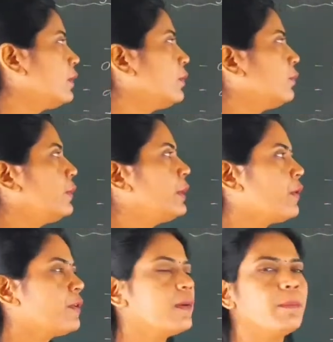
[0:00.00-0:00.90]
we have
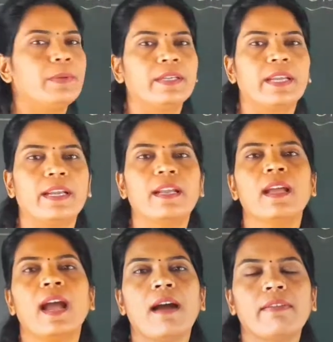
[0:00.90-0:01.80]
completed
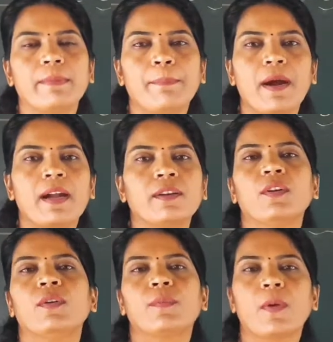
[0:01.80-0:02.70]
our part
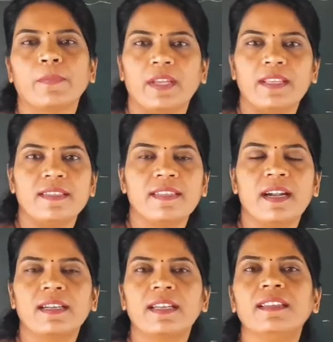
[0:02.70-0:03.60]
from the
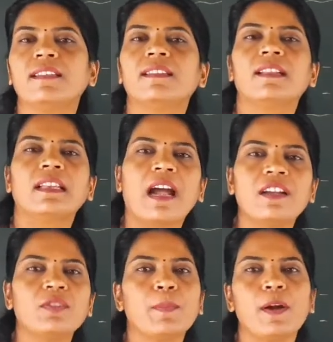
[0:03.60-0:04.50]
NCERT. This is the
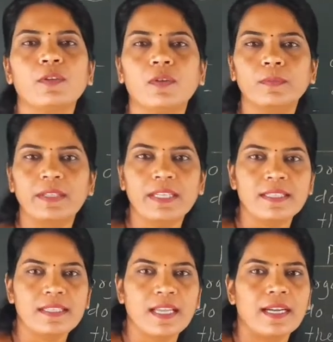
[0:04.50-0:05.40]
last part of the
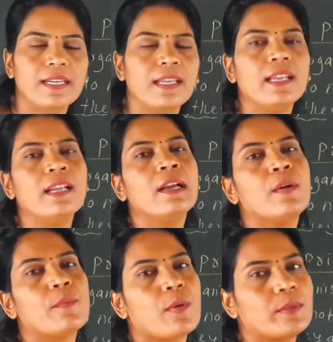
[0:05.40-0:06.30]
NCERT
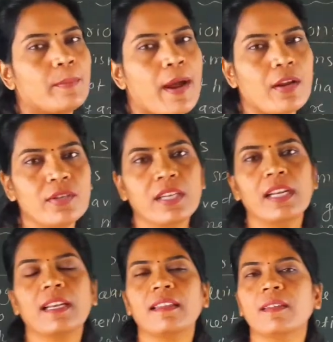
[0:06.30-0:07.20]
from the biological
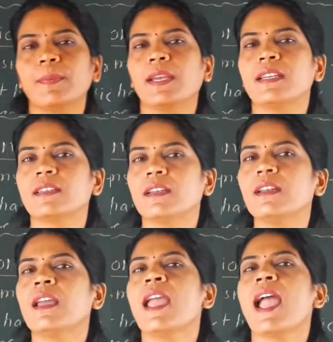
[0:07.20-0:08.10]
classification,
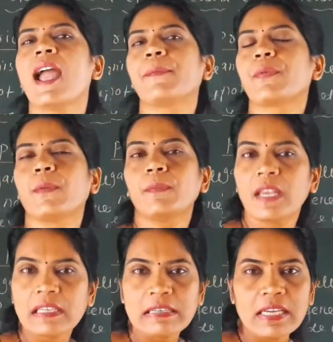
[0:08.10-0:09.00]
and from
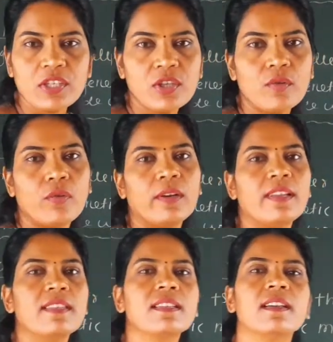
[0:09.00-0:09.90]
next lecture we will
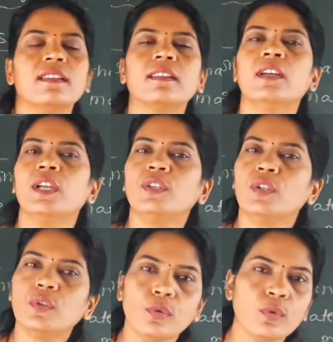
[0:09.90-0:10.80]
discuss the
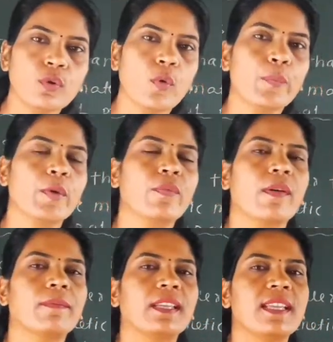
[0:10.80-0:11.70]
new topic from
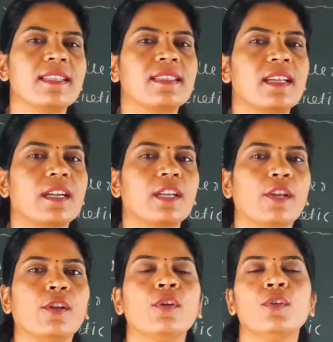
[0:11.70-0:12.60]
the NCERT.
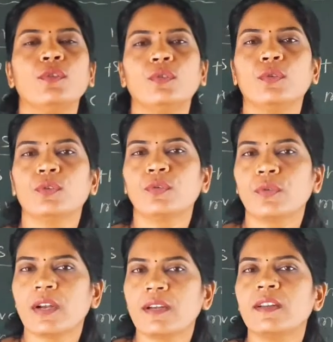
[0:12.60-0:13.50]
So
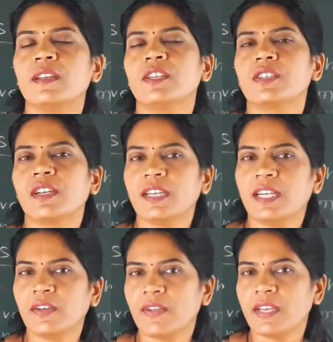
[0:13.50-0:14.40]
students, study it
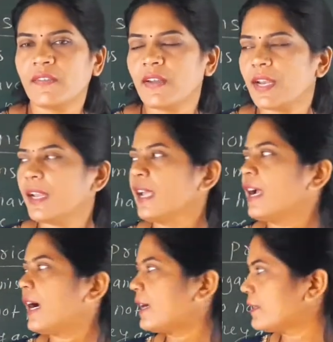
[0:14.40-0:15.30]
very well,
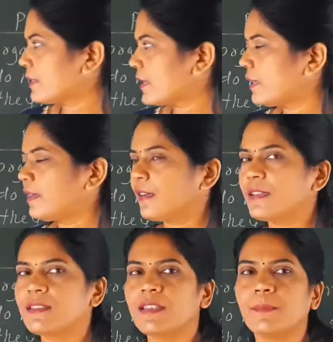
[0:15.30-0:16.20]
understand the
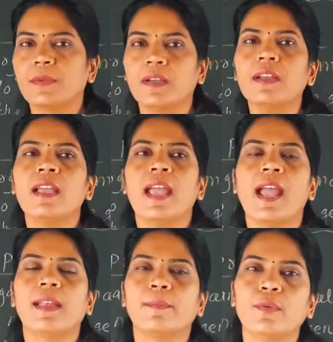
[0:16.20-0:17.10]
concept,
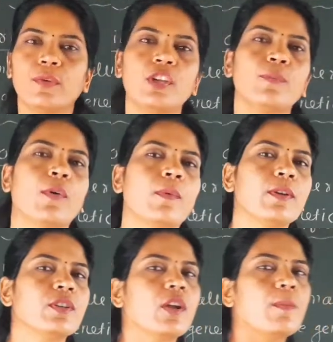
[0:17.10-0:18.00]
and more information
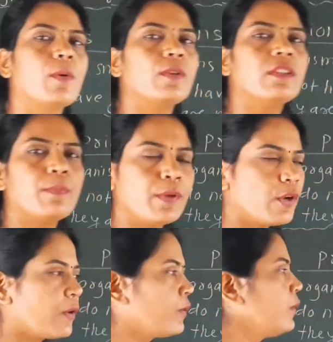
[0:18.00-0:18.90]
about this
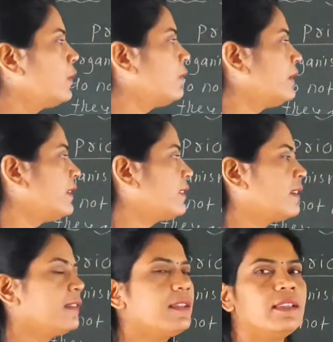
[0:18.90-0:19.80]
prion we will discuss
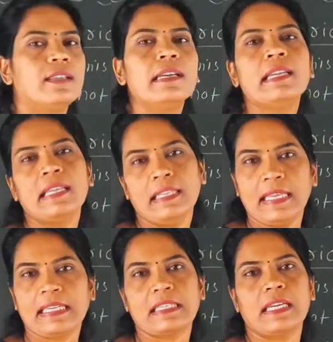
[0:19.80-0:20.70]
in the
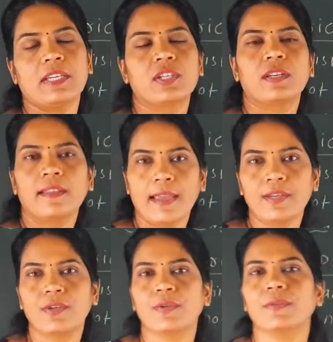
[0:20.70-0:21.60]
next lecture. Thank
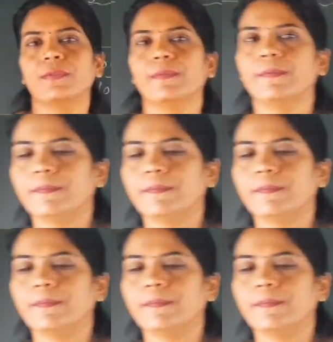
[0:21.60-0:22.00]
you.